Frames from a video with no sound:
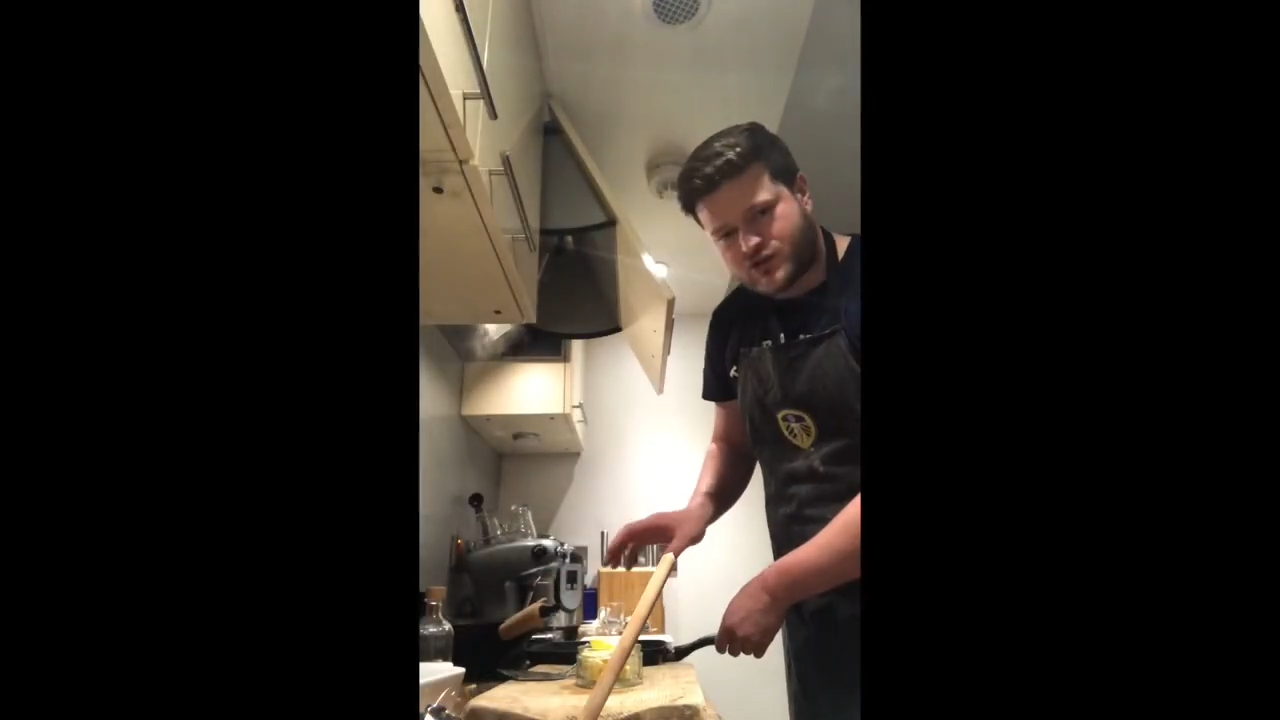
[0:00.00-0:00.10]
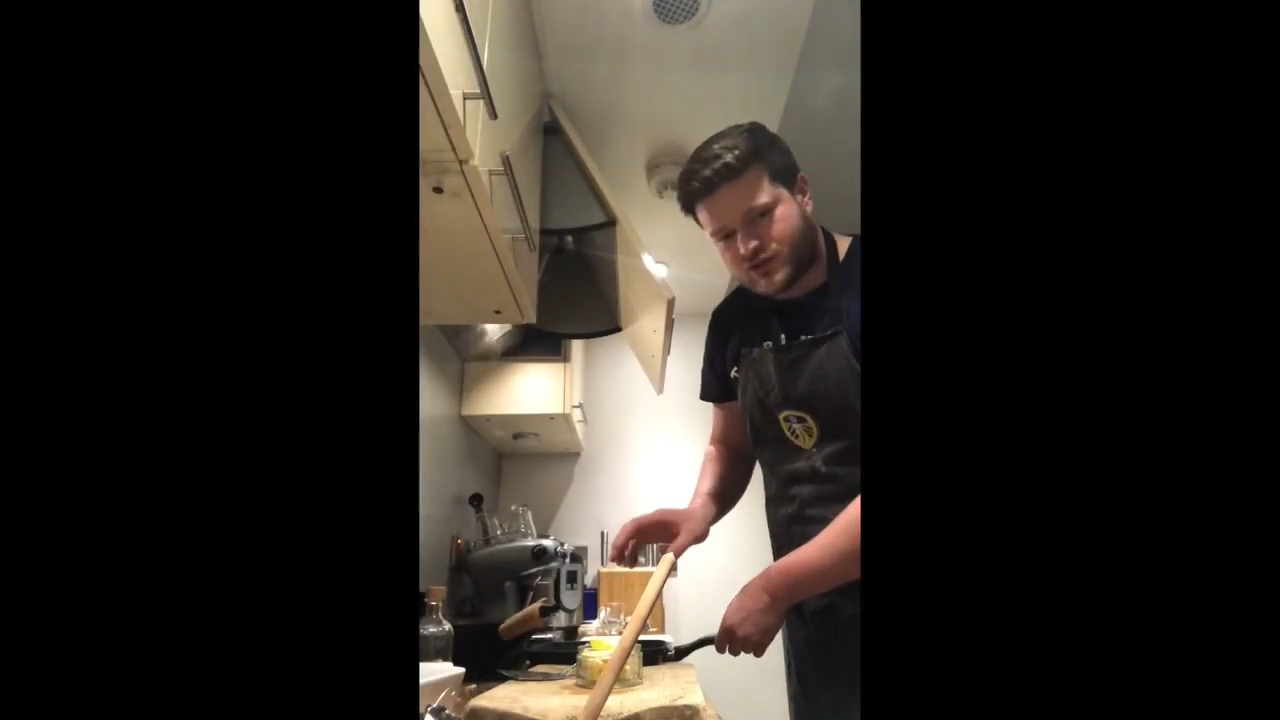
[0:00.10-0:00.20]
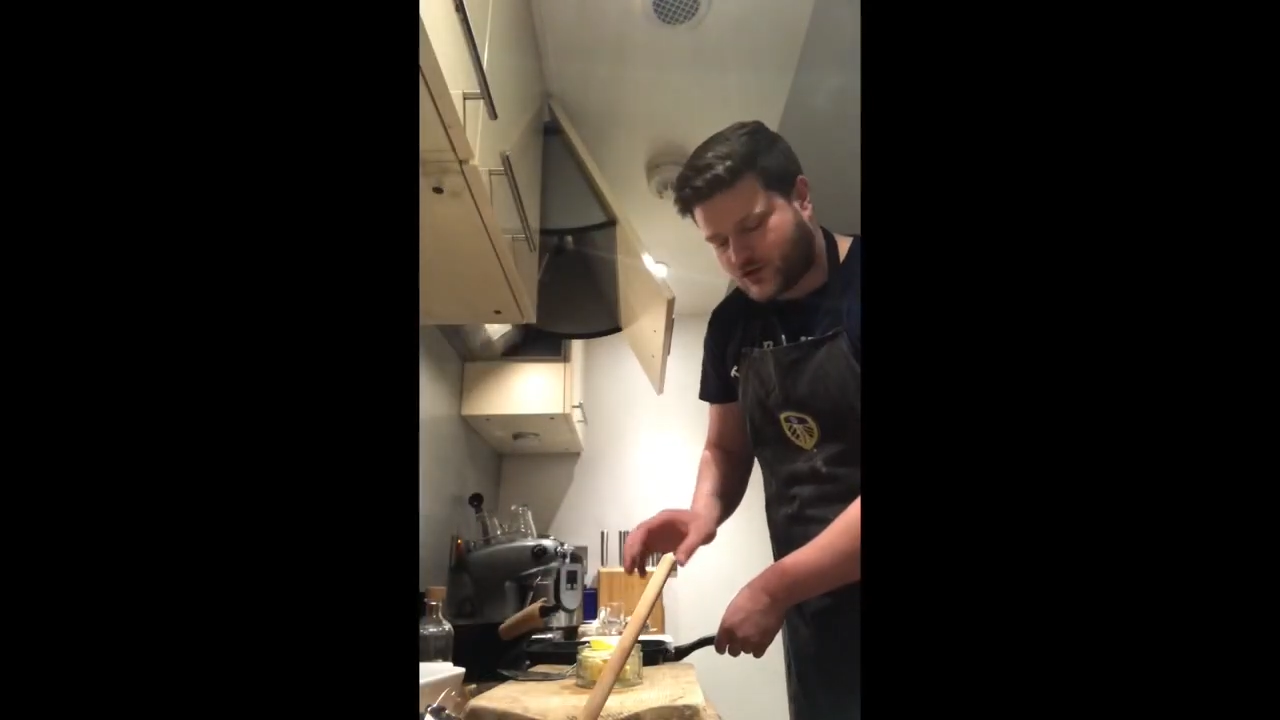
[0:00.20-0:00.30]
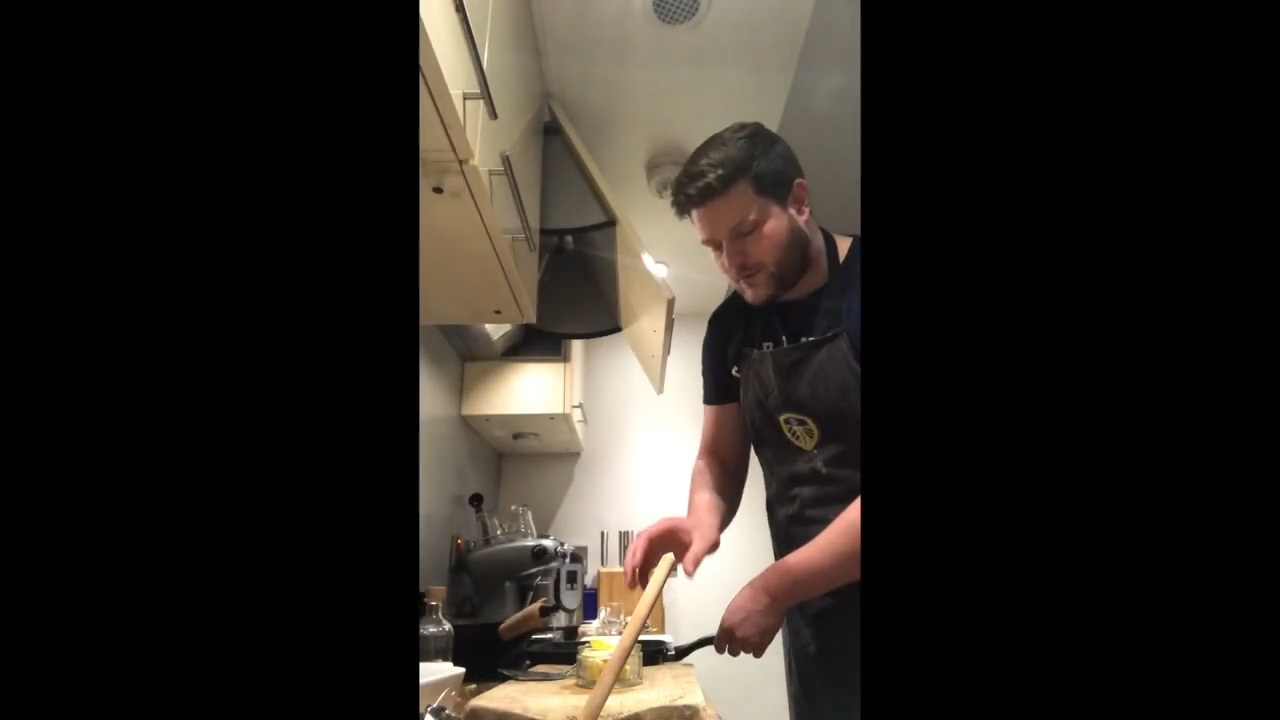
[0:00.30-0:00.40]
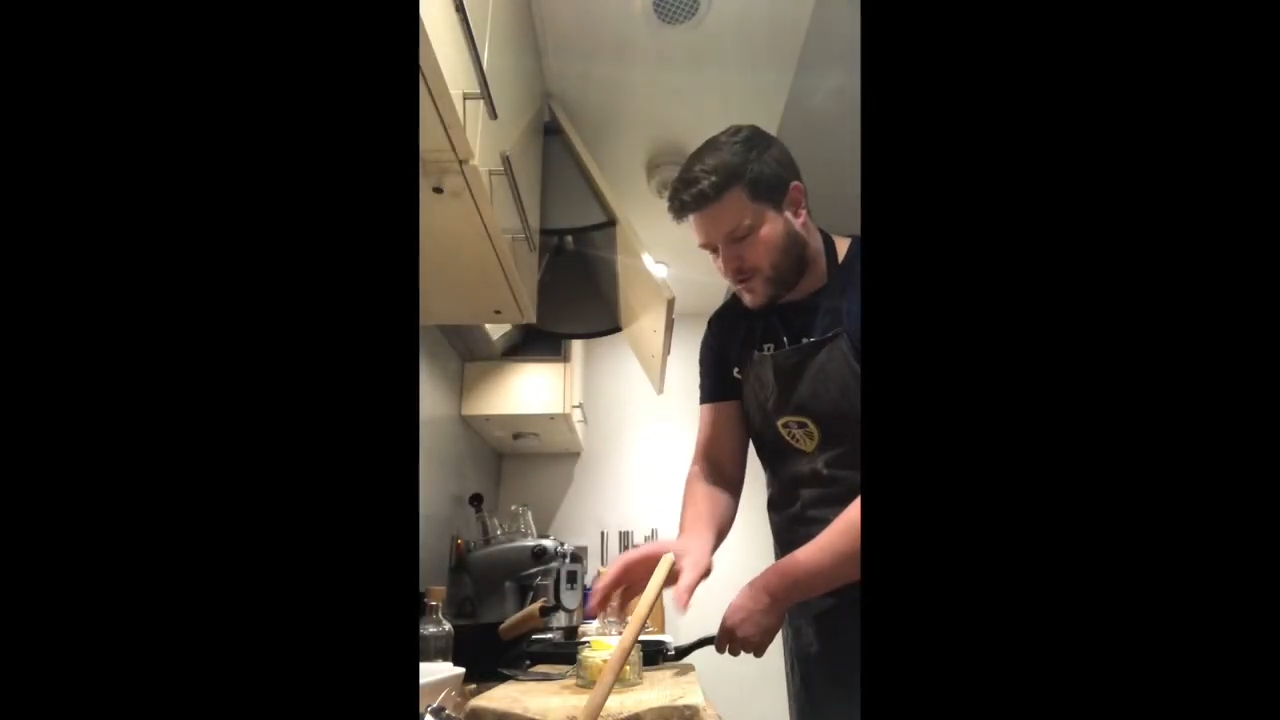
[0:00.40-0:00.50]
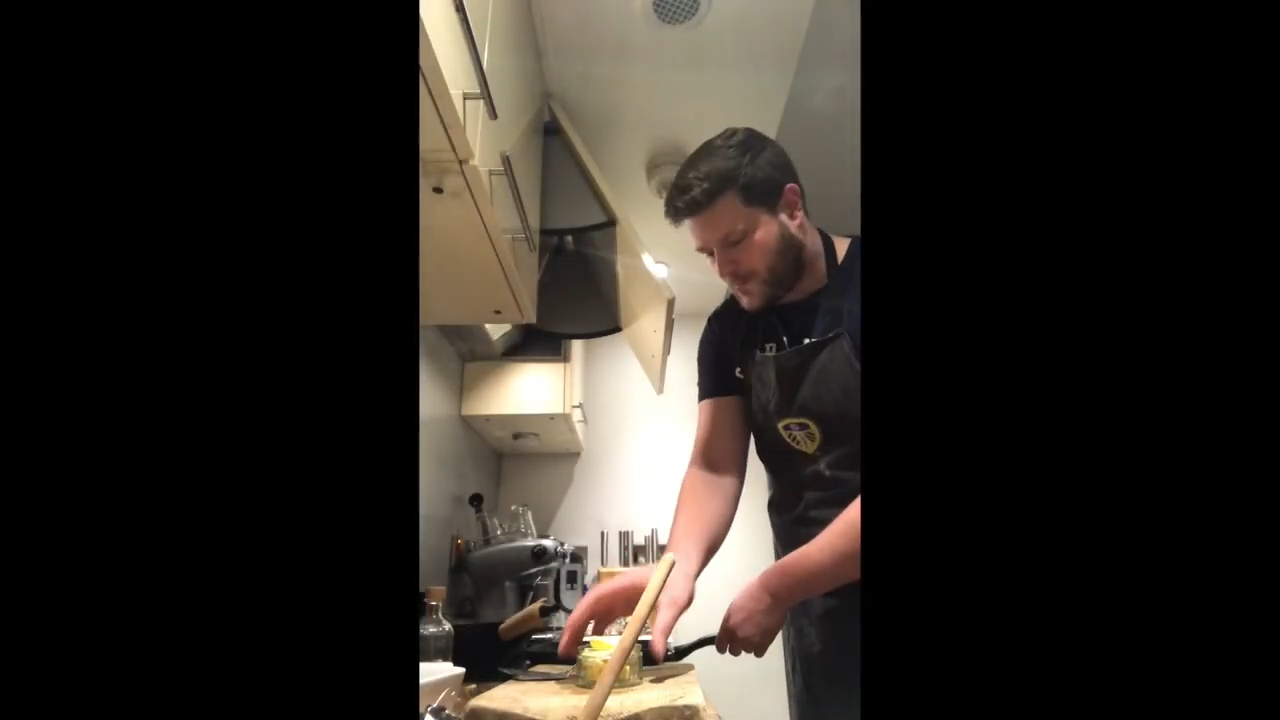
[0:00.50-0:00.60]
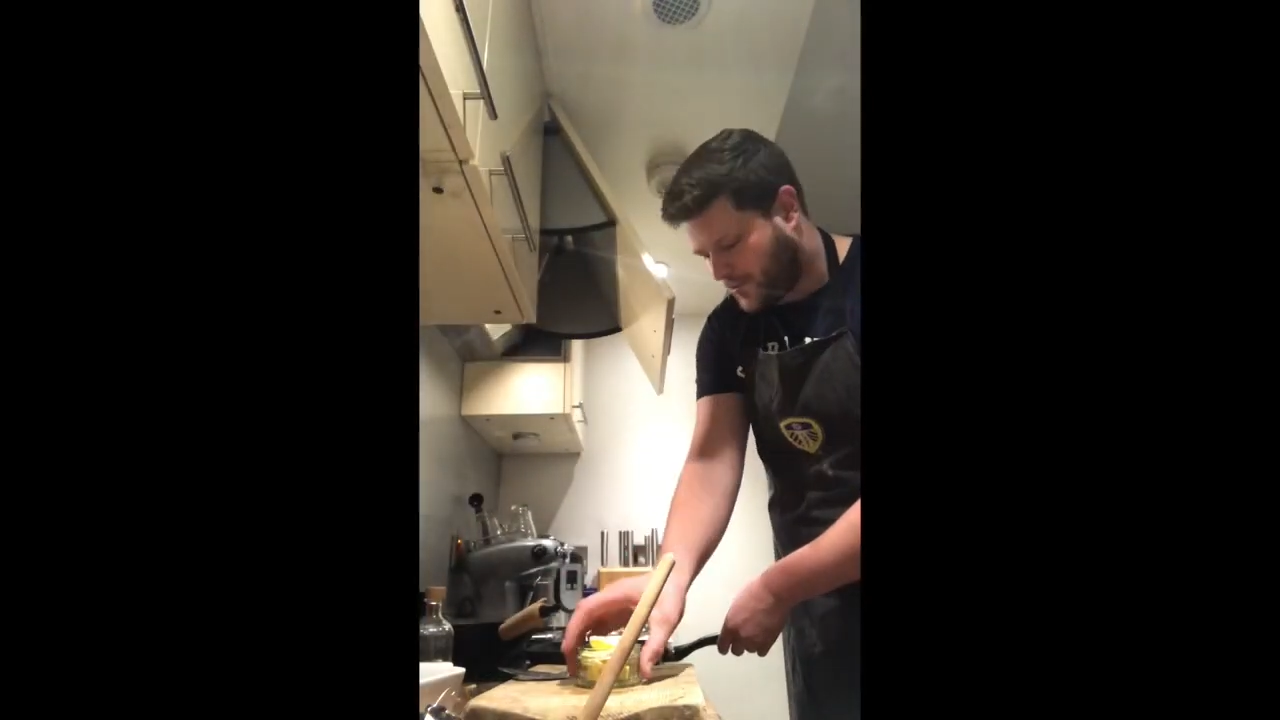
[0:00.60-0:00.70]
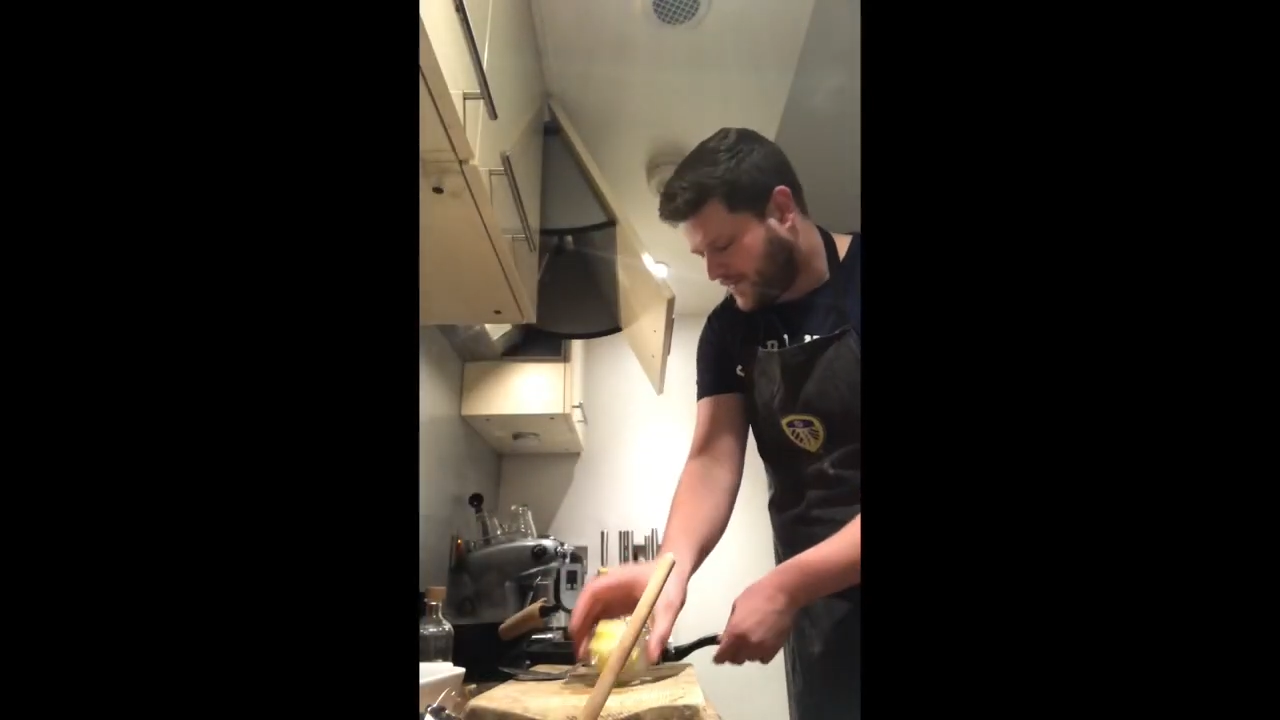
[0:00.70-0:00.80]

just coming up